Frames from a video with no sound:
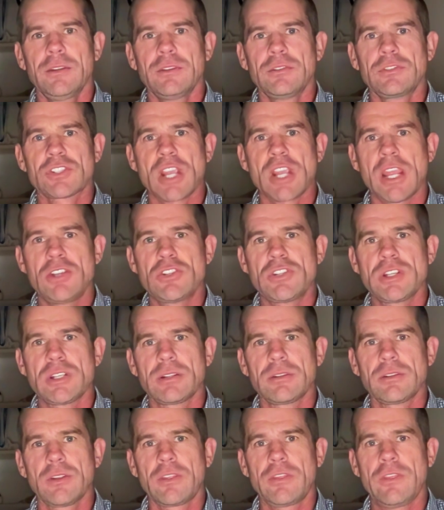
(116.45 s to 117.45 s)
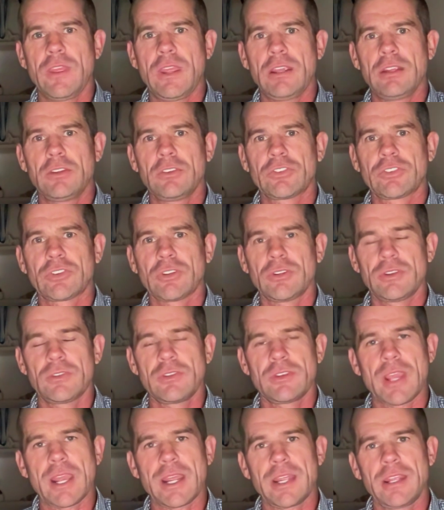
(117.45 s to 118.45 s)
changing things, so
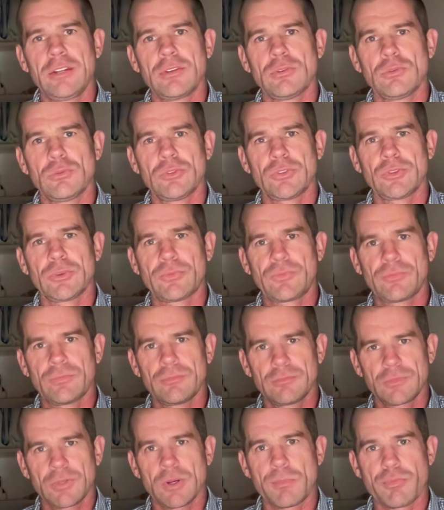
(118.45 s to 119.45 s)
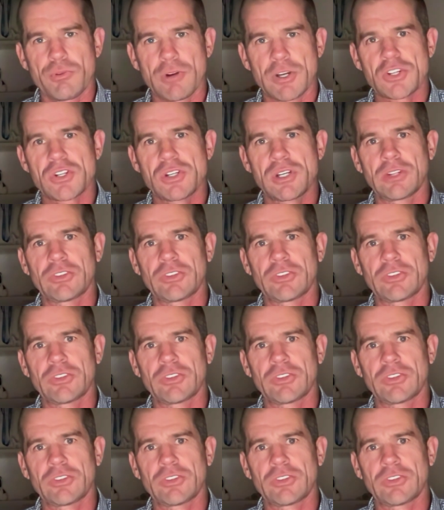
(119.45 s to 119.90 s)
the angles of compression,